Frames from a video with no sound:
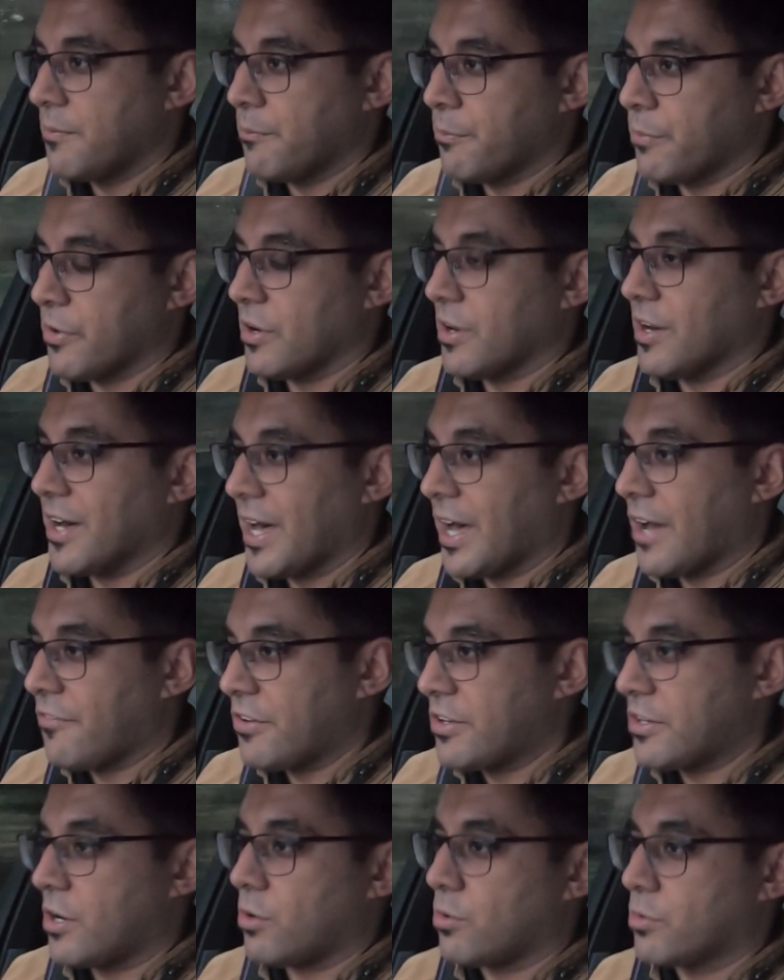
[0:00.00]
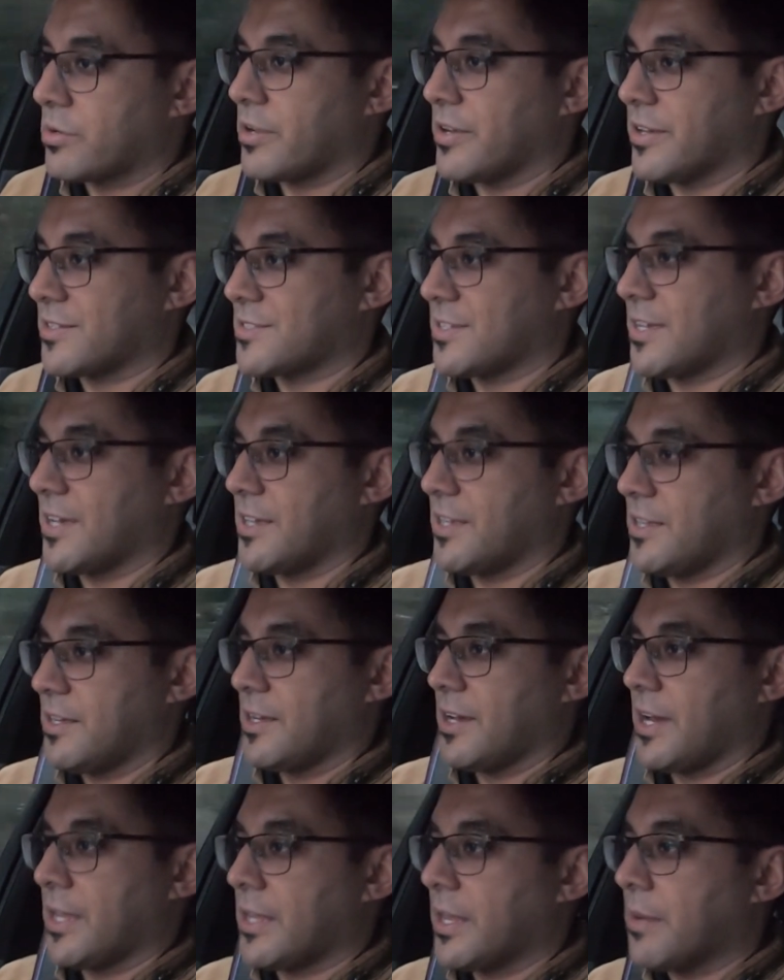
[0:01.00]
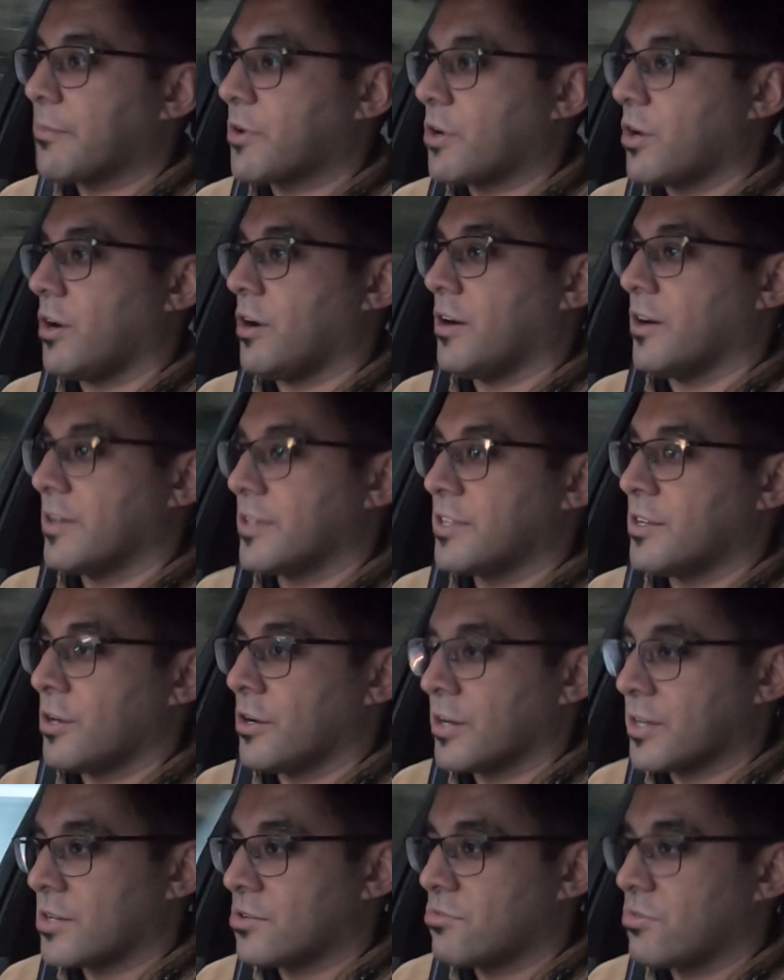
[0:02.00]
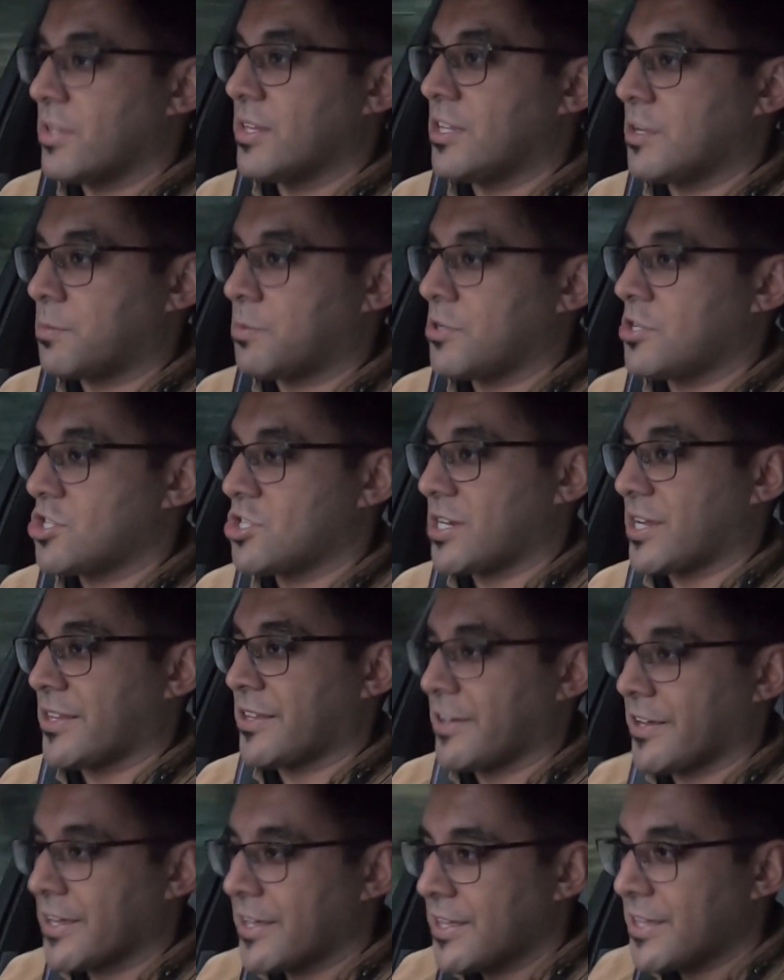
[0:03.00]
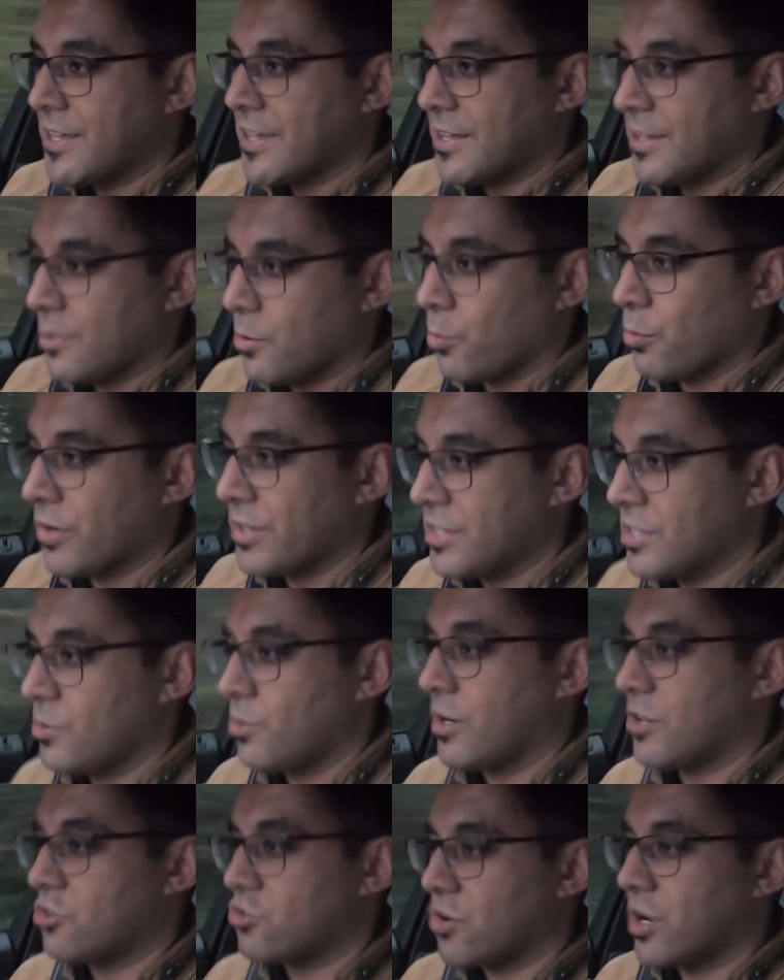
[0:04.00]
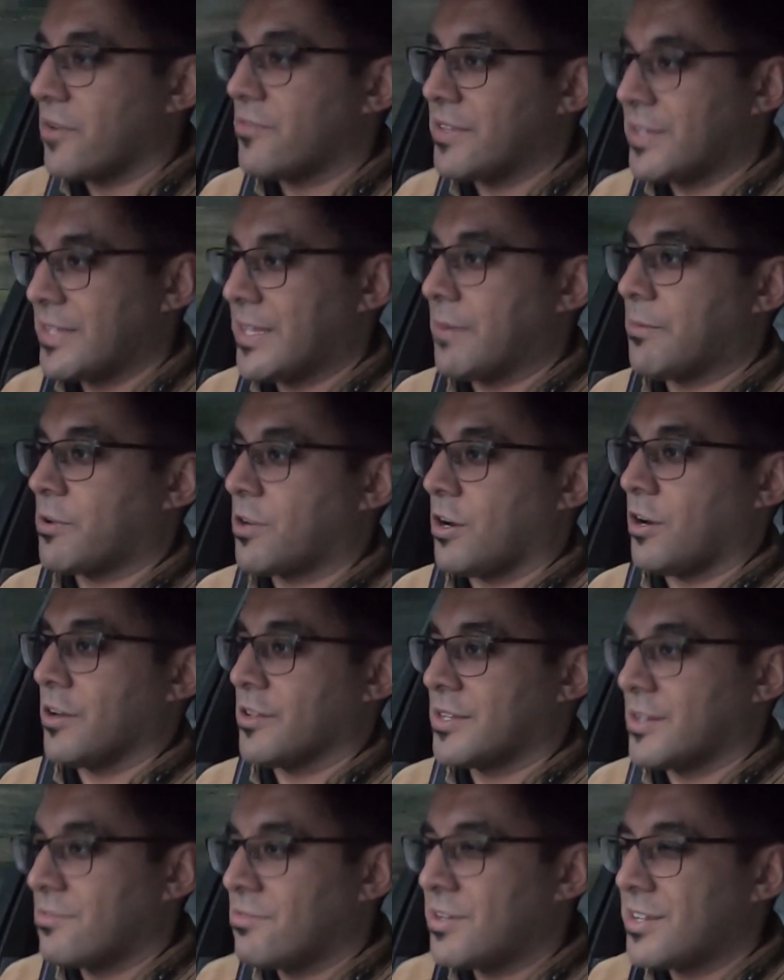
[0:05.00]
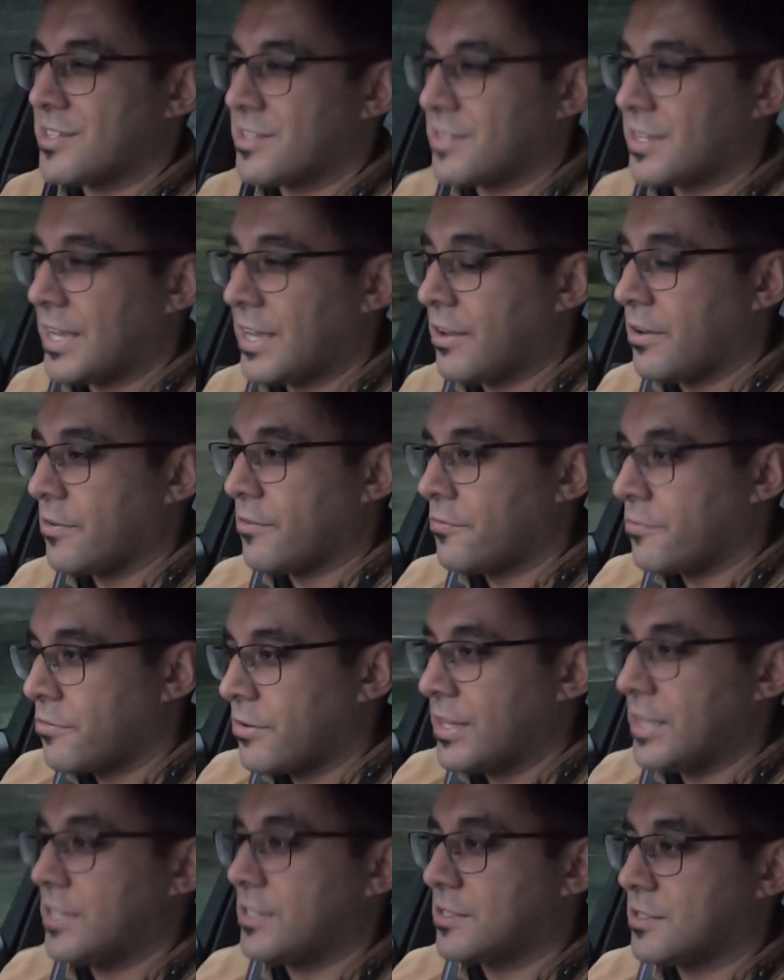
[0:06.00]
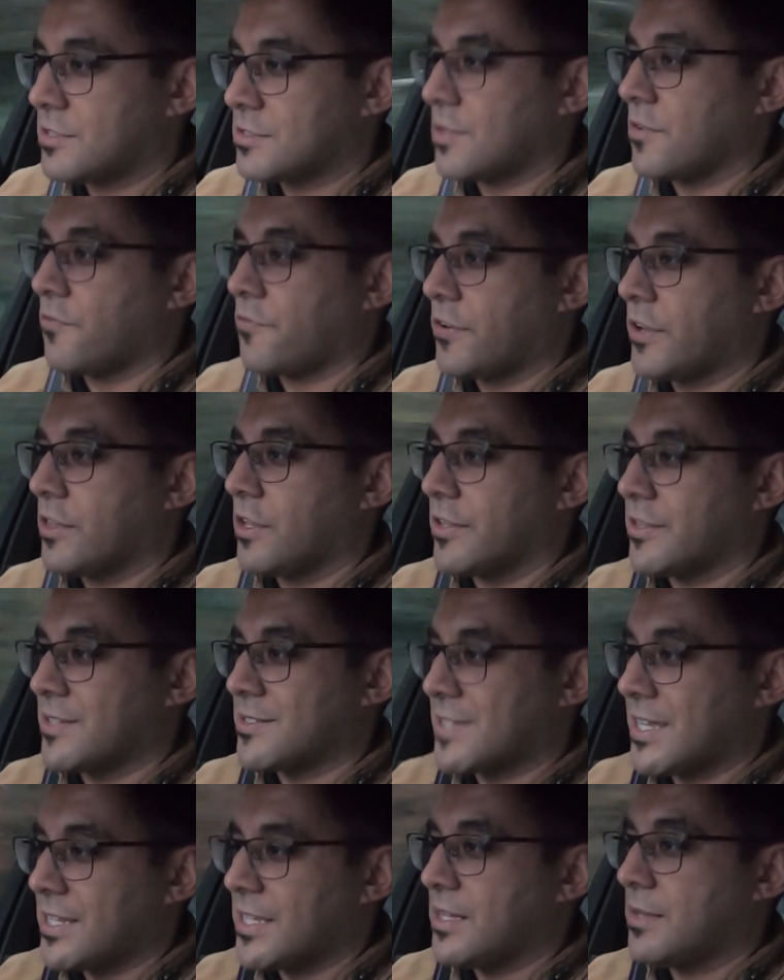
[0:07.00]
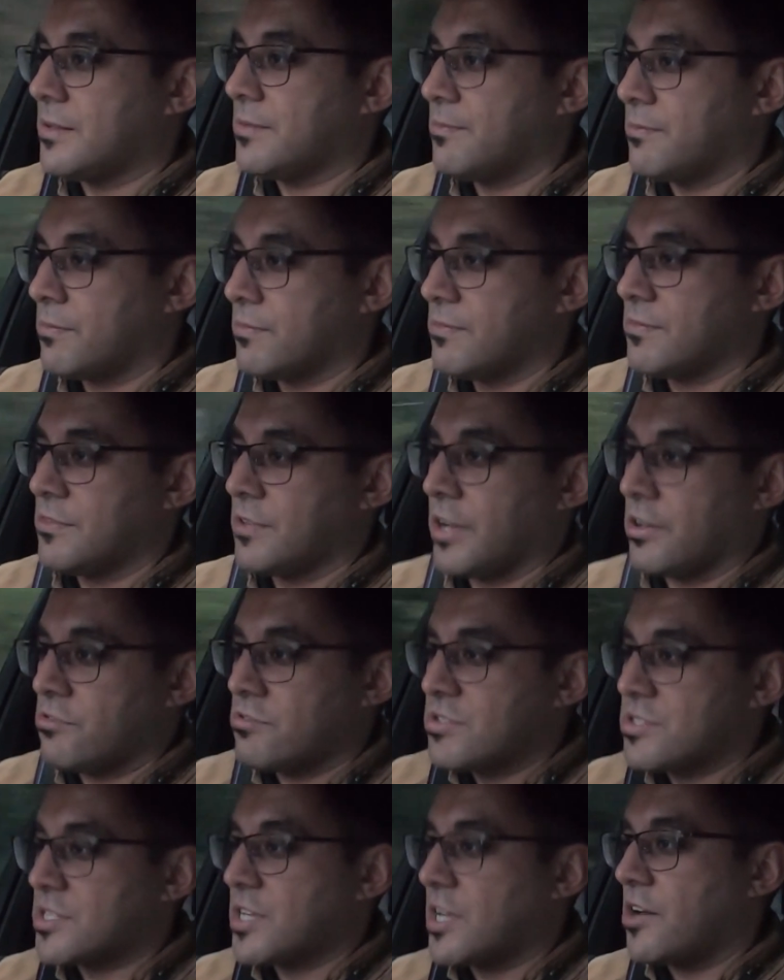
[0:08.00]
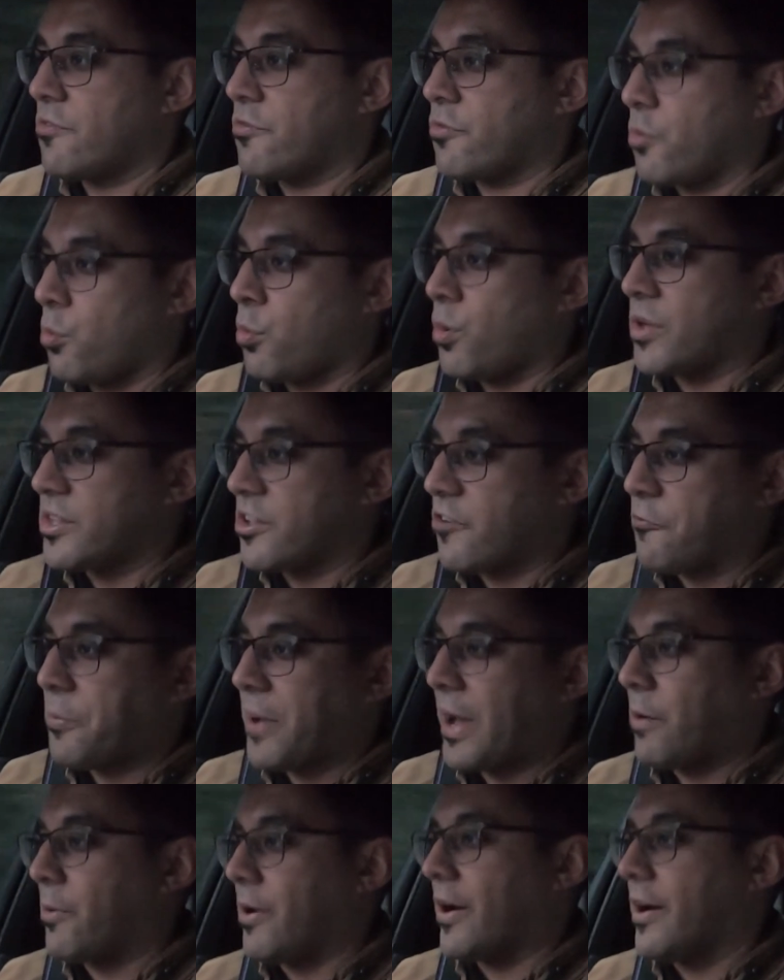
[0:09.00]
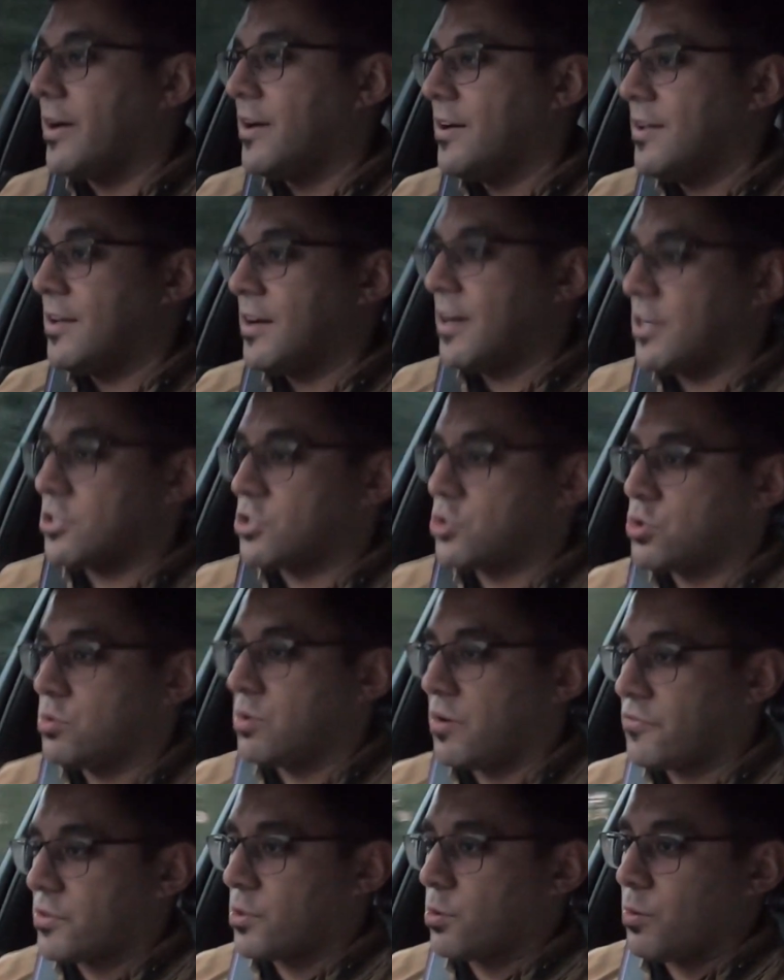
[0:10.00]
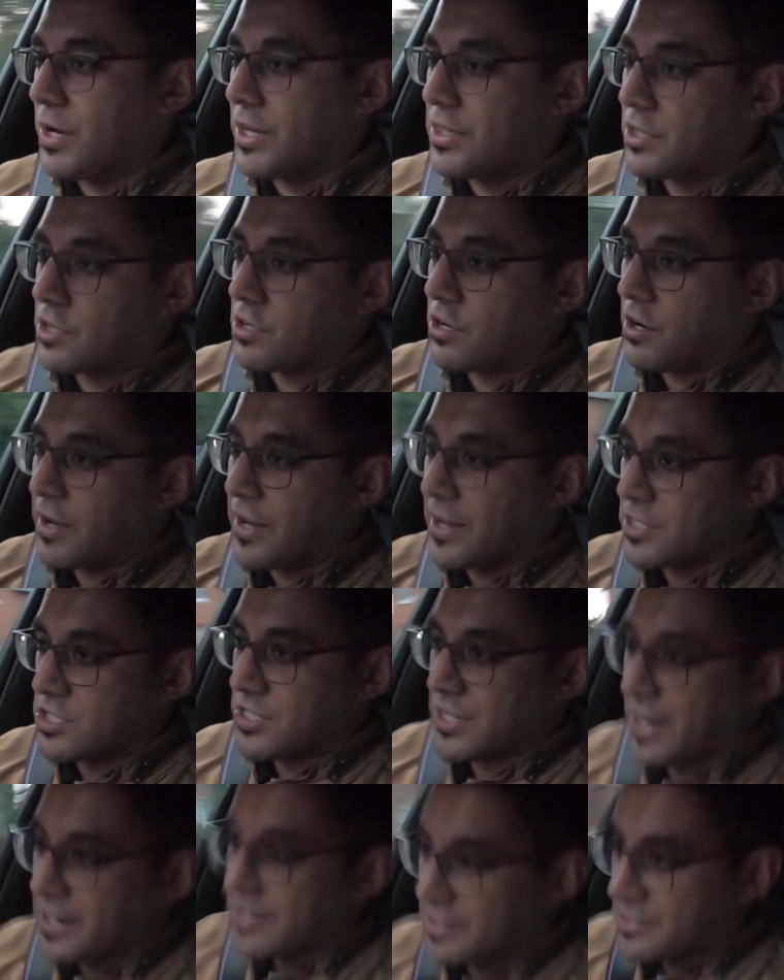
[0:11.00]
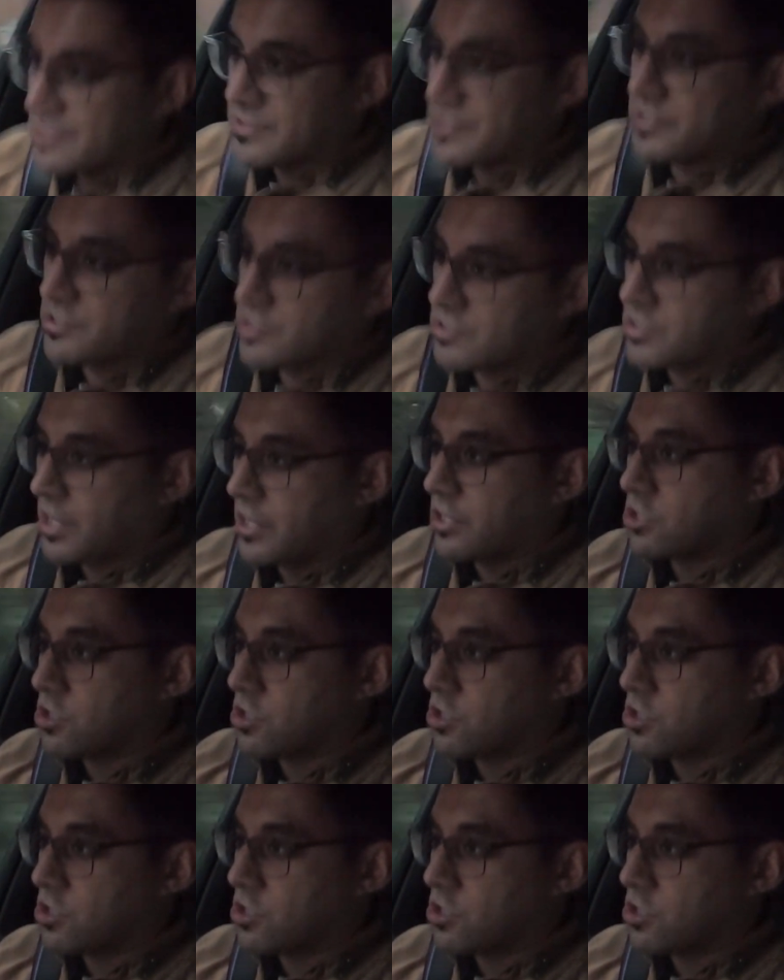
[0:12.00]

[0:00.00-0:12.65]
But having owned, like, say, an M car, you know, I can really appreciate that when you are driving an M car, it really doesn't feel like there's any, like, reserve, one, of power, and two, of the way the car actually handles, and just like